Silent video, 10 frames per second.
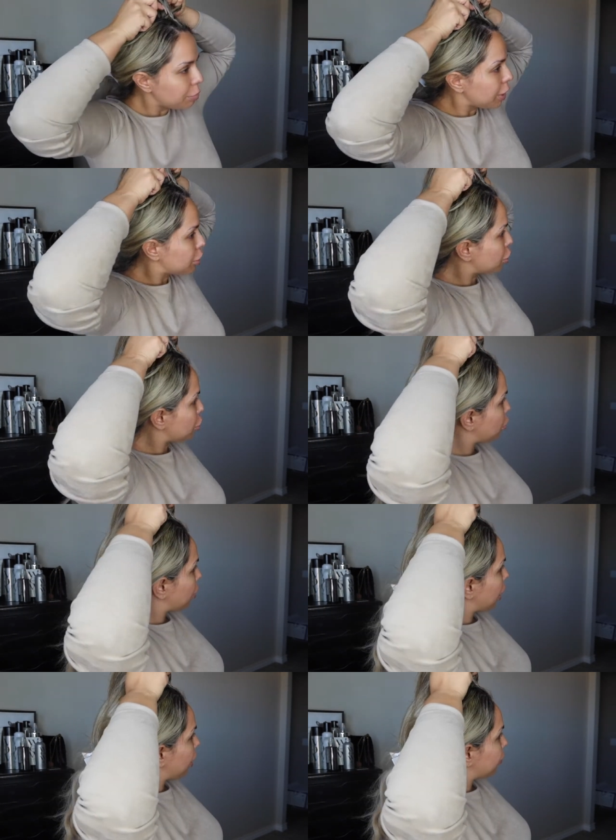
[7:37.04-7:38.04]
make sure you
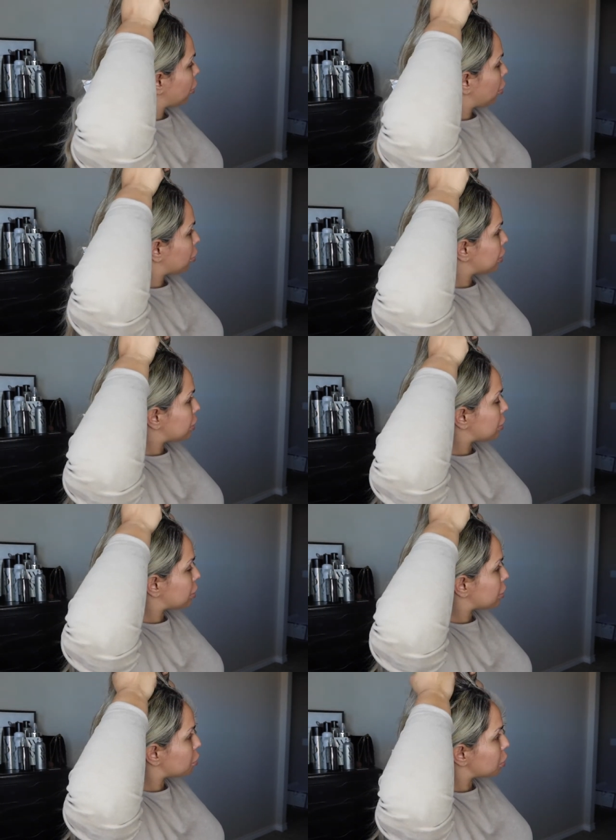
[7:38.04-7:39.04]
don't have all this.
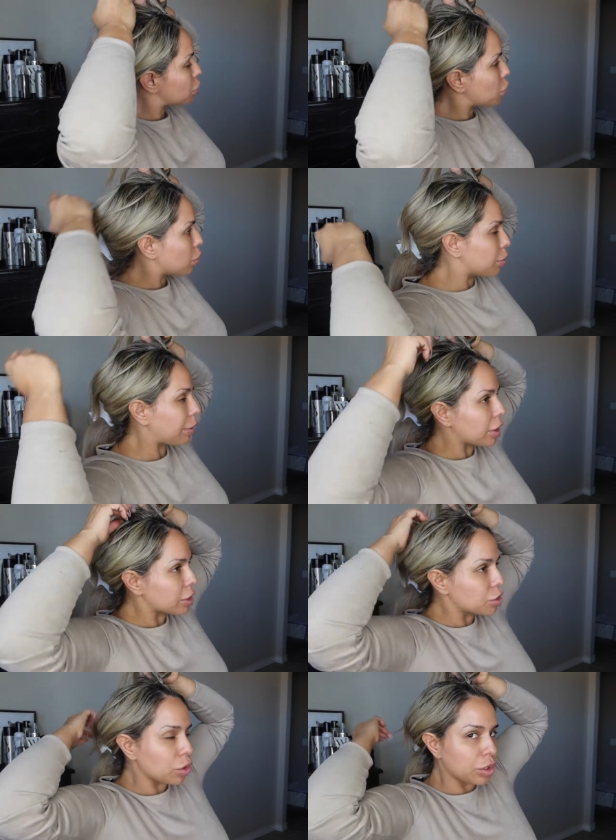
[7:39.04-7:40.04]
This is what's cool about
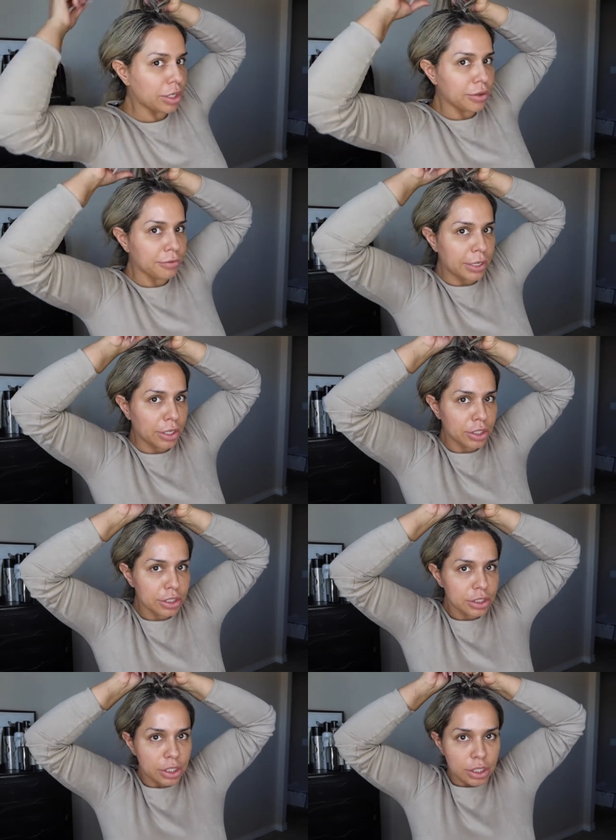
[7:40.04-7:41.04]
controlling your
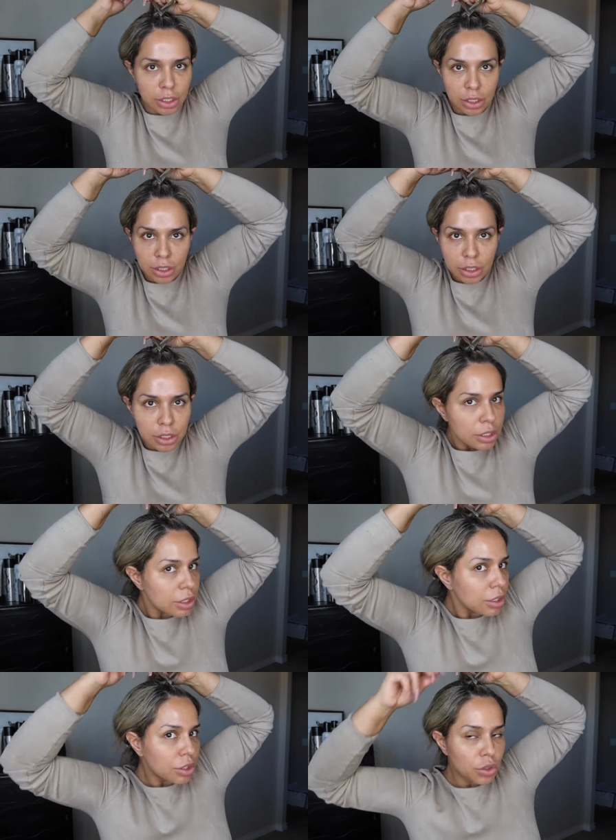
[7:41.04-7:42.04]
fingers.
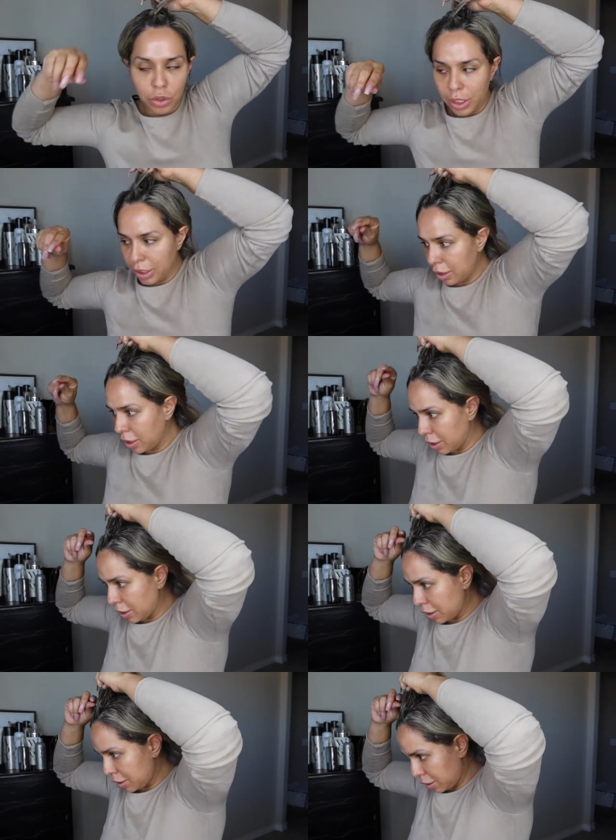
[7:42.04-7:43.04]
You can
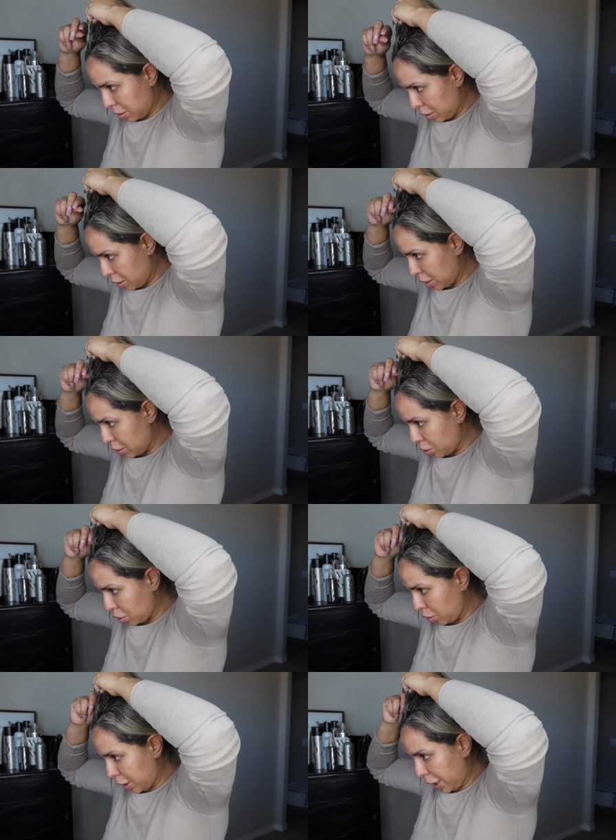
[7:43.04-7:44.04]

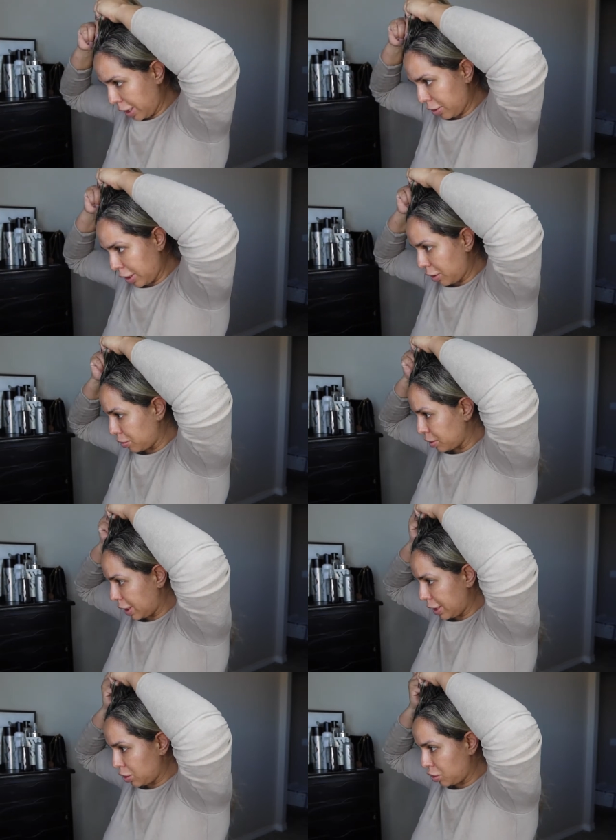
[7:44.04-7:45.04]
control the hair that goes
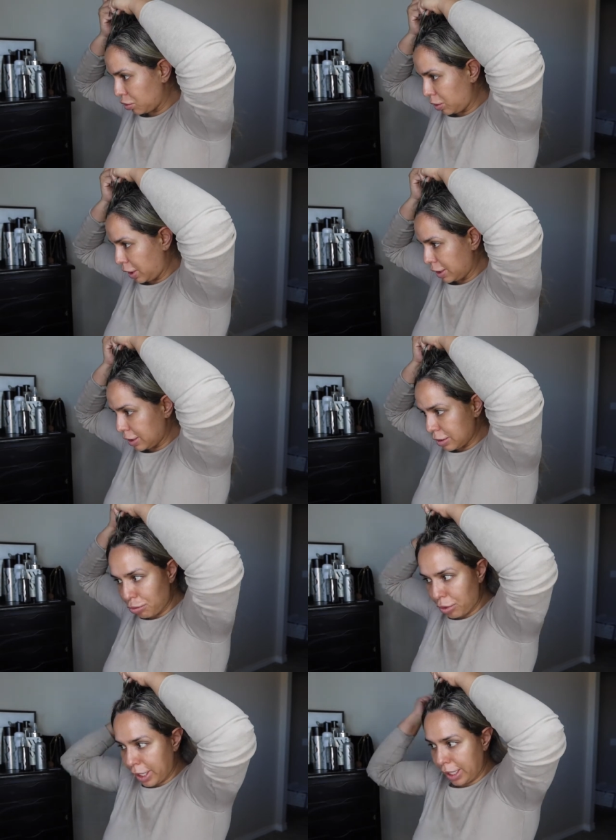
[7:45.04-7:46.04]
into these
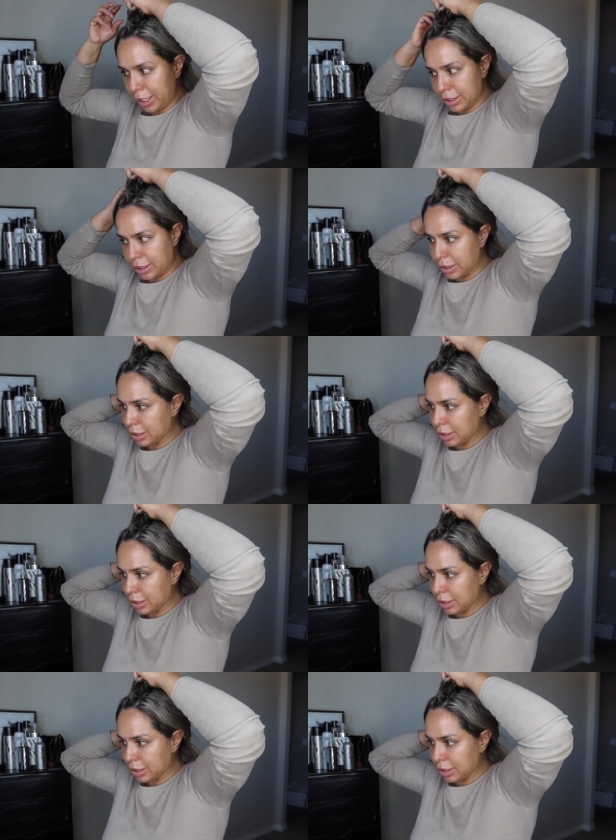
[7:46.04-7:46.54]
braids.